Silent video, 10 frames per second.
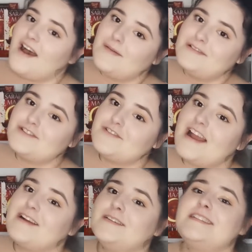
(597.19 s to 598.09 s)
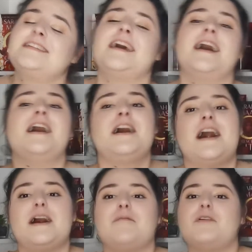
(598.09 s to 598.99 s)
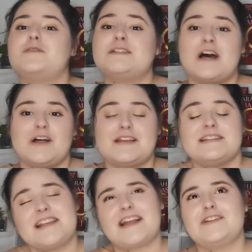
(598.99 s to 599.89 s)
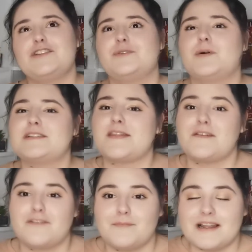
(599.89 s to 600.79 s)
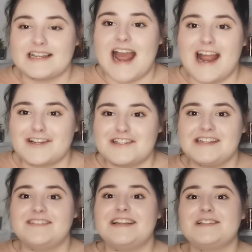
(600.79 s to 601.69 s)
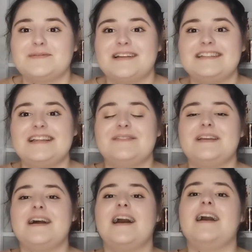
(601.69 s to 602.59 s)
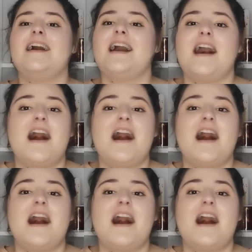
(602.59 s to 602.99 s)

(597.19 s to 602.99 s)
Armentrout. Those are the second two books in the From Blood and Ash series on my TBR.